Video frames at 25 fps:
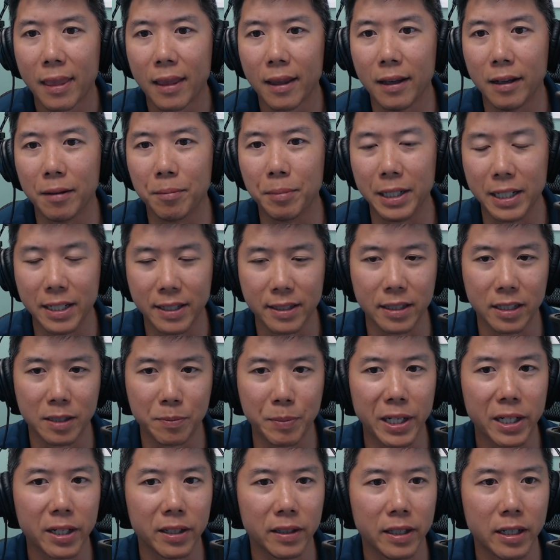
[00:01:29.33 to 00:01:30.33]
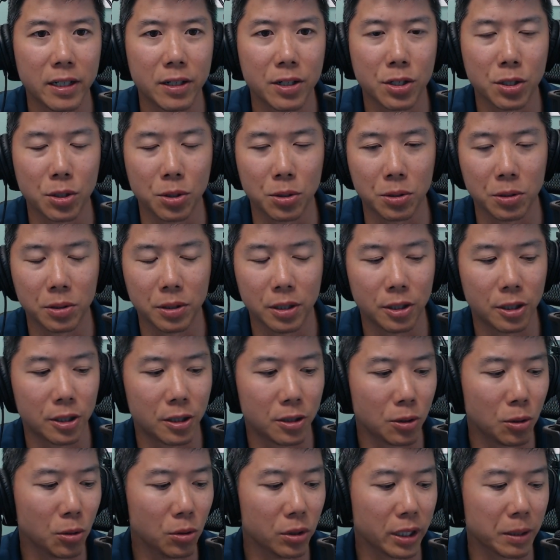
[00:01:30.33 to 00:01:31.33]
Uh, but it's the speculators who are
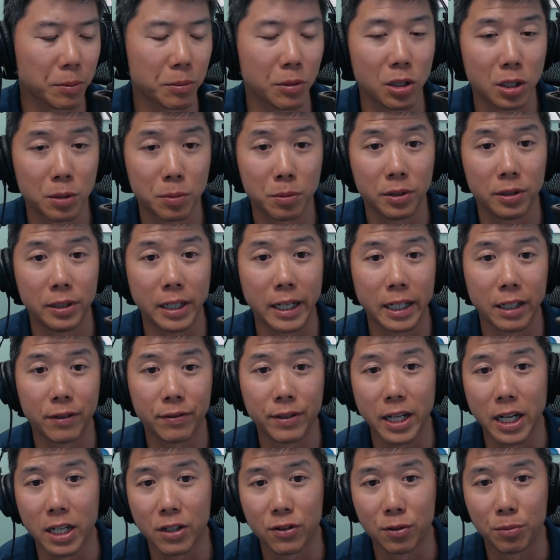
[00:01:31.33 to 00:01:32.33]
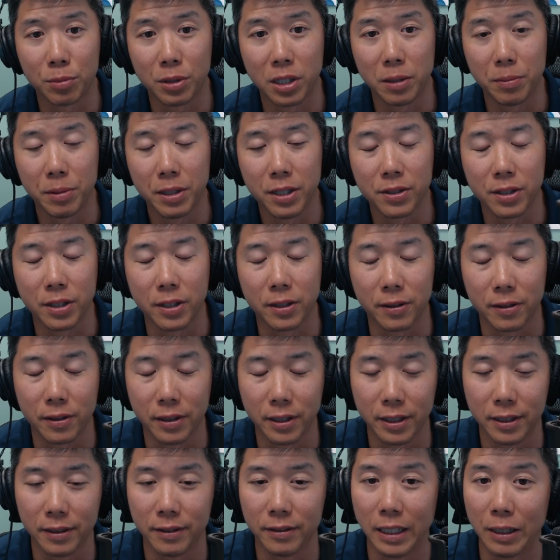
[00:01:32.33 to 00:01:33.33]
holding multiple negative cash flow properties that are
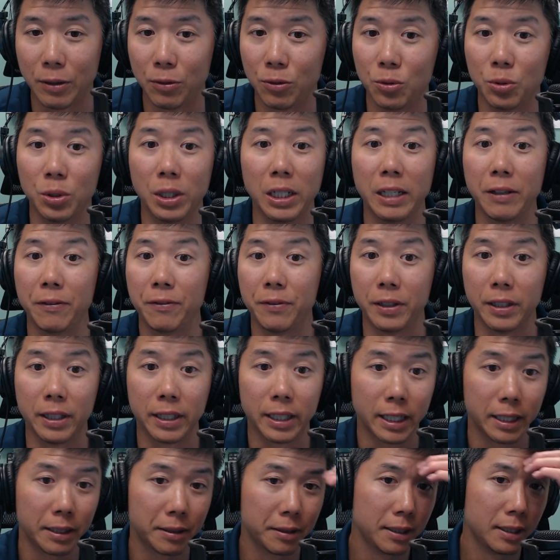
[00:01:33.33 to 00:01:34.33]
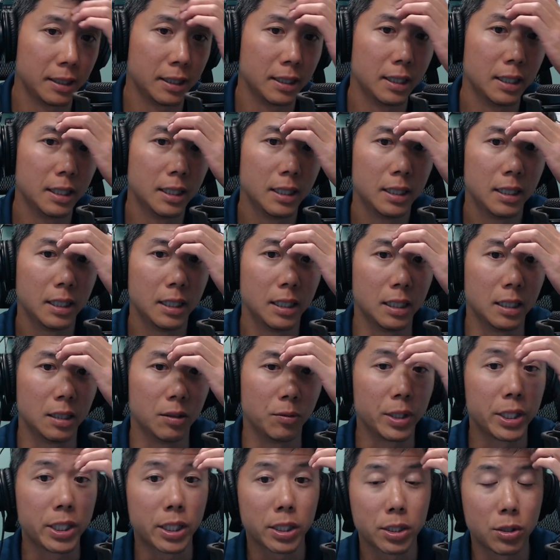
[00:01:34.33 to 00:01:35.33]
uh, that are really feeling it. Uh,
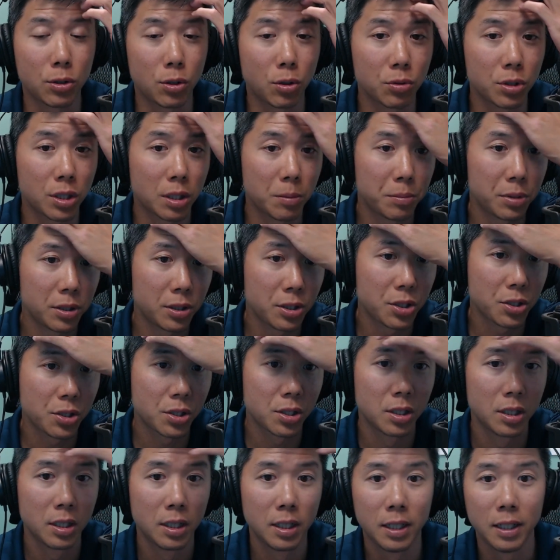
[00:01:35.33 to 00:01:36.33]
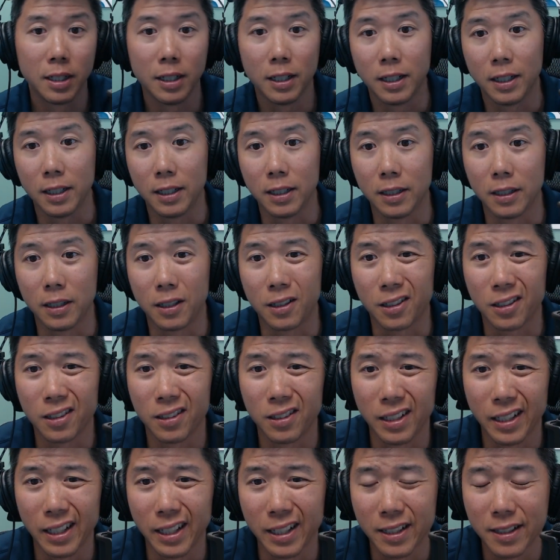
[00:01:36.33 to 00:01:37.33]
we checked our own numbers. Uh, our
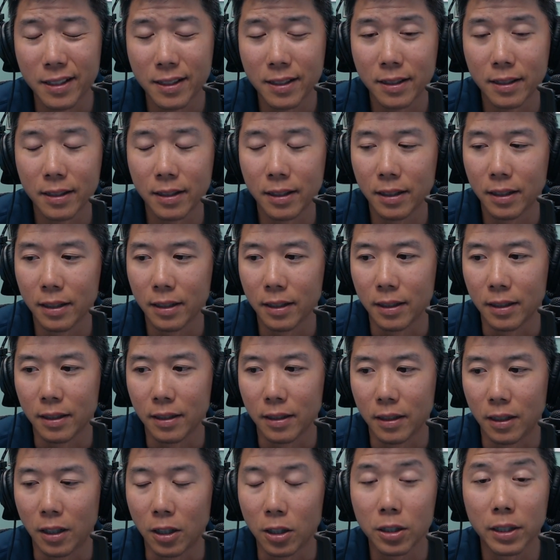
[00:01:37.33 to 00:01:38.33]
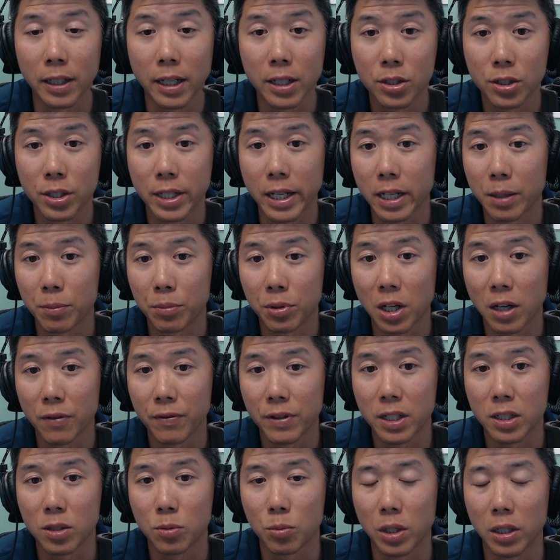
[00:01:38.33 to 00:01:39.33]
clients, uh, our clients are taking
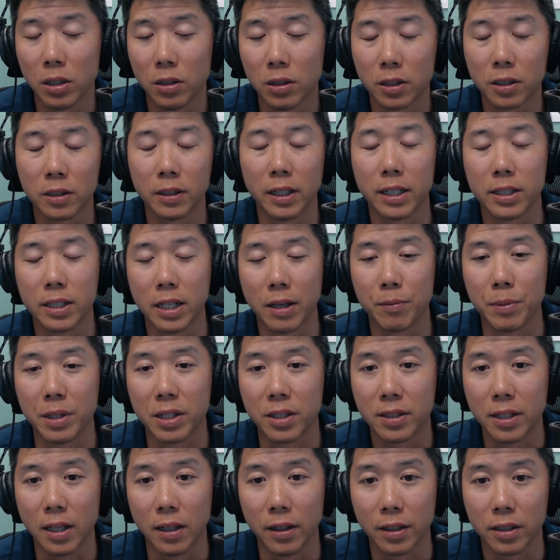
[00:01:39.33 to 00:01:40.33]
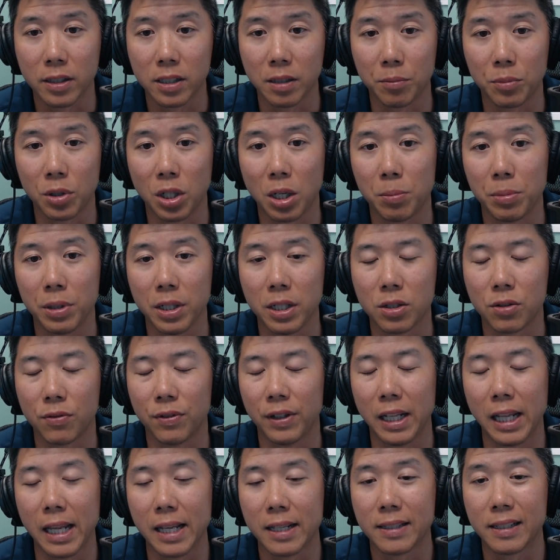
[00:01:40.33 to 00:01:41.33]
profits as well. Our clients have been selling some properties over
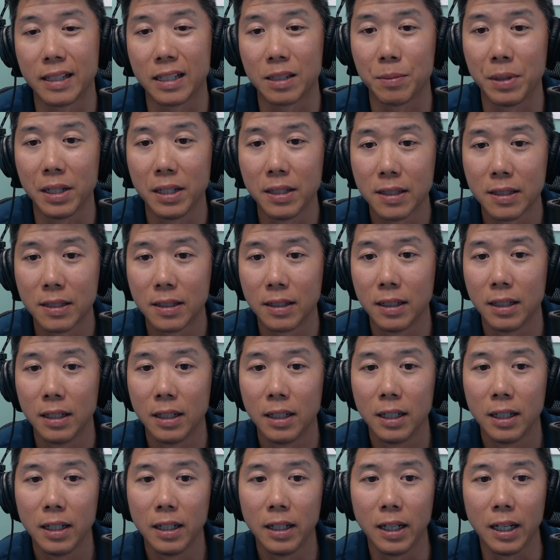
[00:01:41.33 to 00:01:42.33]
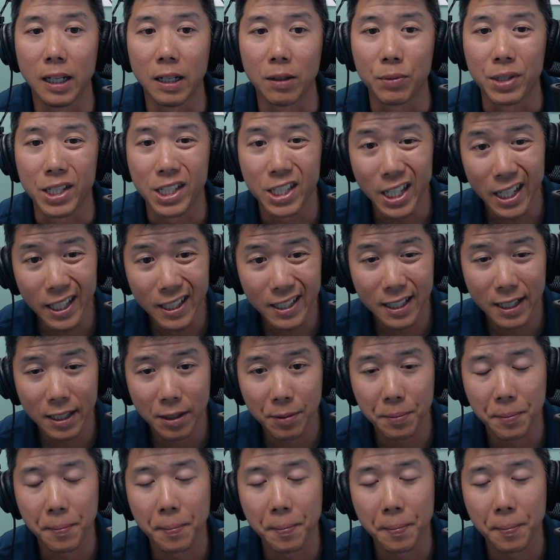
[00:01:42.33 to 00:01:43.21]
the last six months, and we checked